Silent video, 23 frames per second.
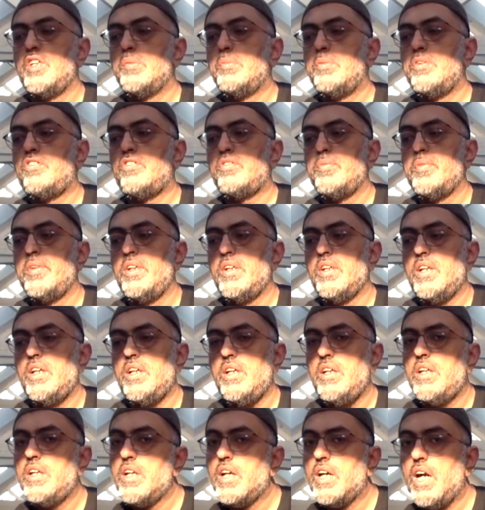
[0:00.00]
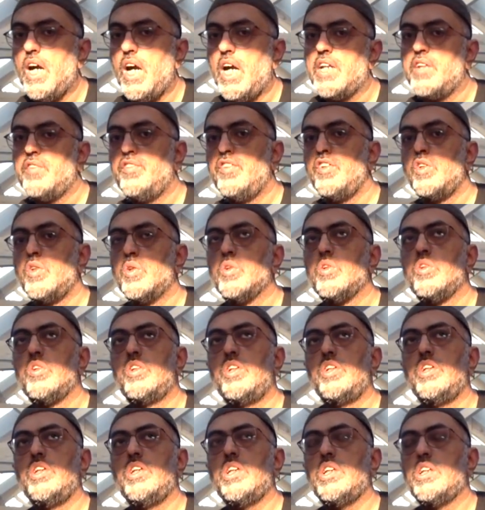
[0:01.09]
the Bismillah, and if you're
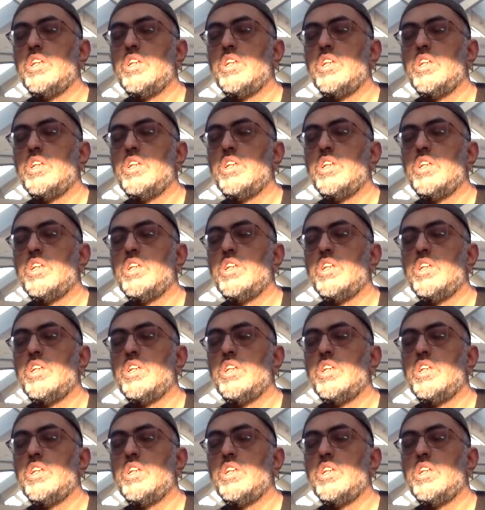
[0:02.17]
yawning,